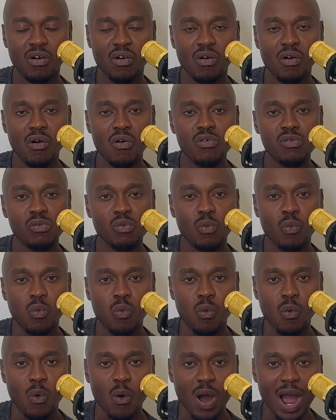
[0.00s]
Only
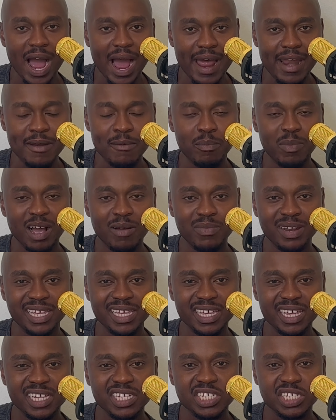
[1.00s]
one
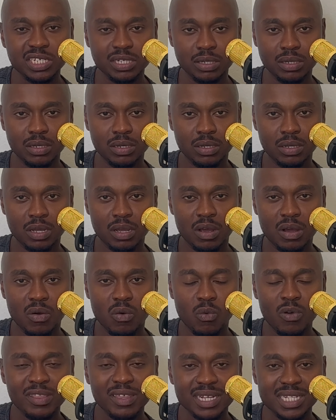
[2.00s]
publication
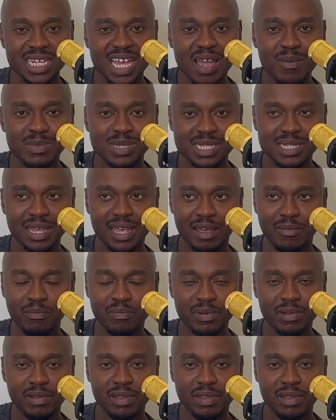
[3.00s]
with a timestamp.